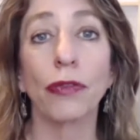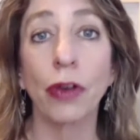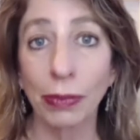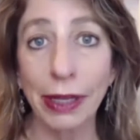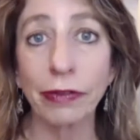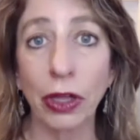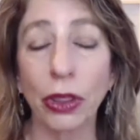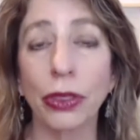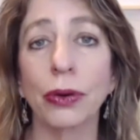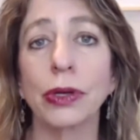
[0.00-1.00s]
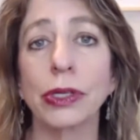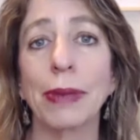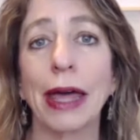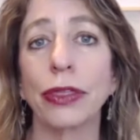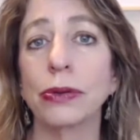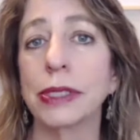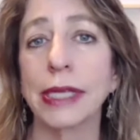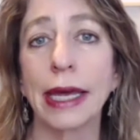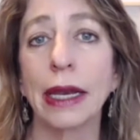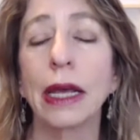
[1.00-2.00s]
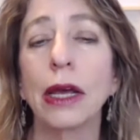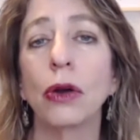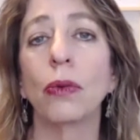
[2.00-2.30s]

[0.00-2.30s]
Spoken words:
from living through, as Matthew said,